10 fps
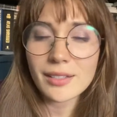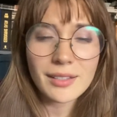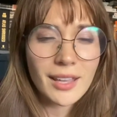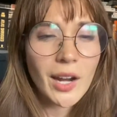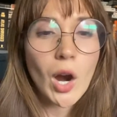
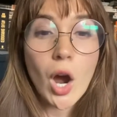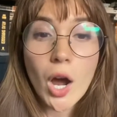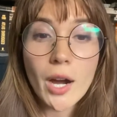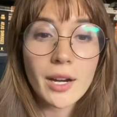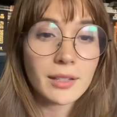there
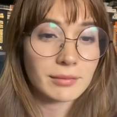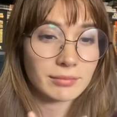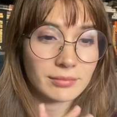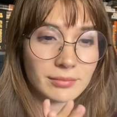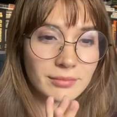are
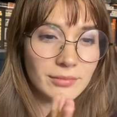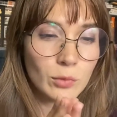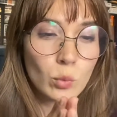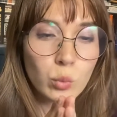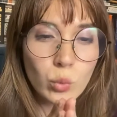
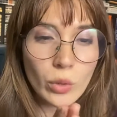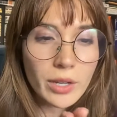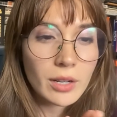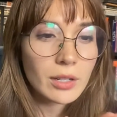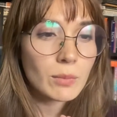
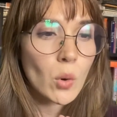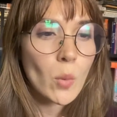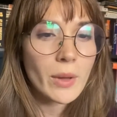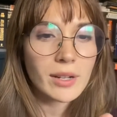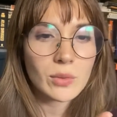weird
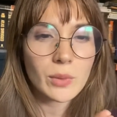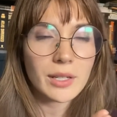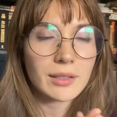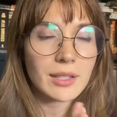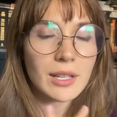moments
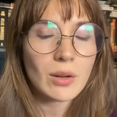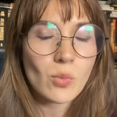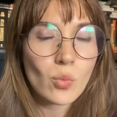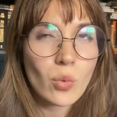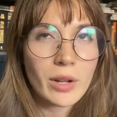when,
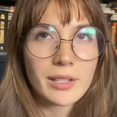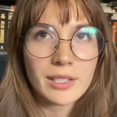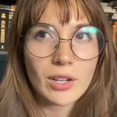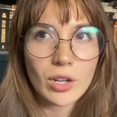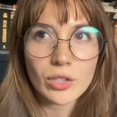once in
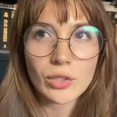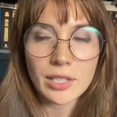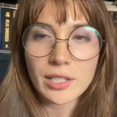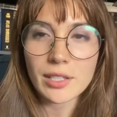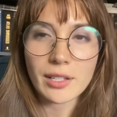100
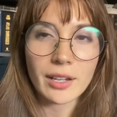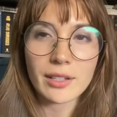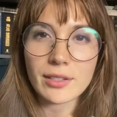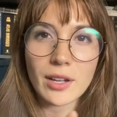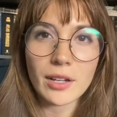years, like,
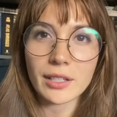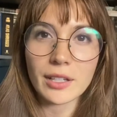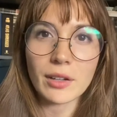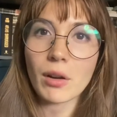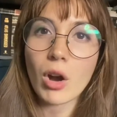it's not
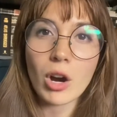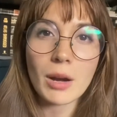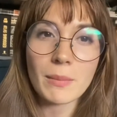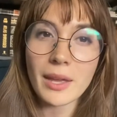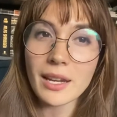gonna
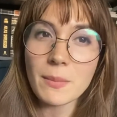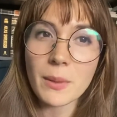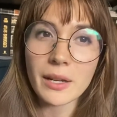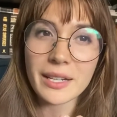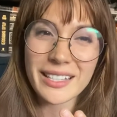harm
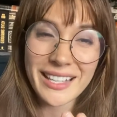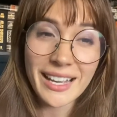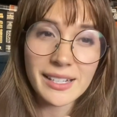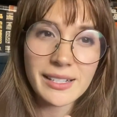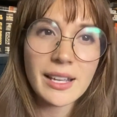anybody,
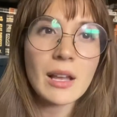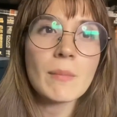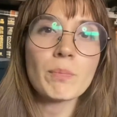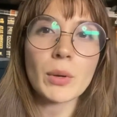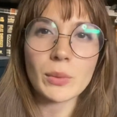yes,
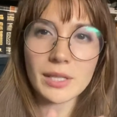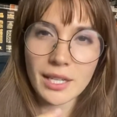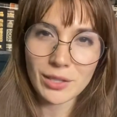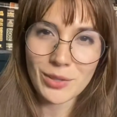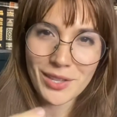but we
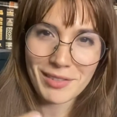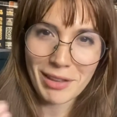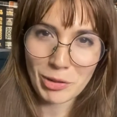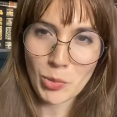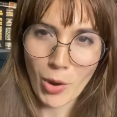tend to think
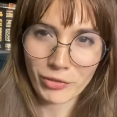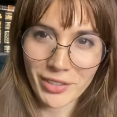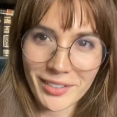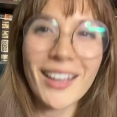that too often.